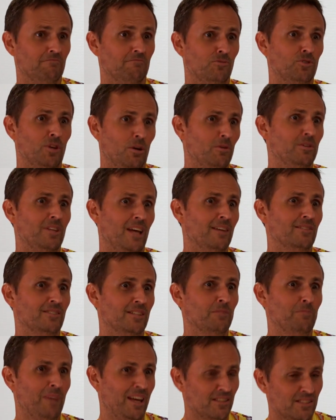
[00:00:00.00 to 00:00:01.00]
So it
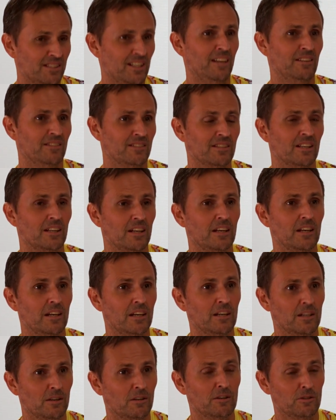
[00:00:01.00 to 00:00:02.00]
actually makes sense
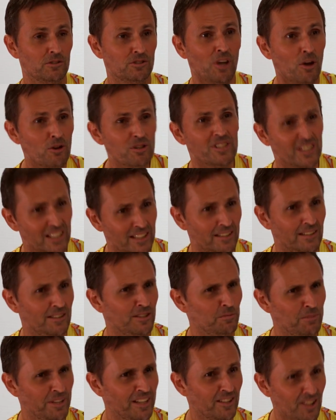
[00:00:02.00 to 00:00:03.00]
yeah. socially
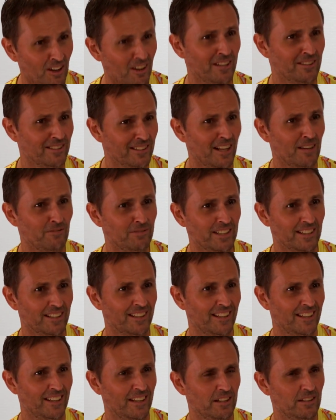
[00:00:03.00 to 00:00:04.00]
to be kind and loving.
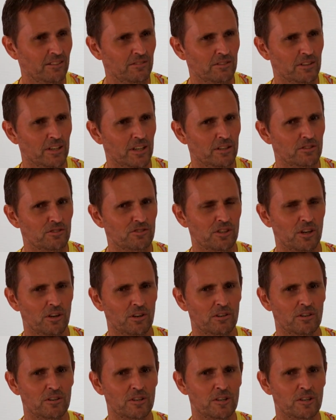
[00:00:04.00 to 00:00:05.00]
Yeah right? So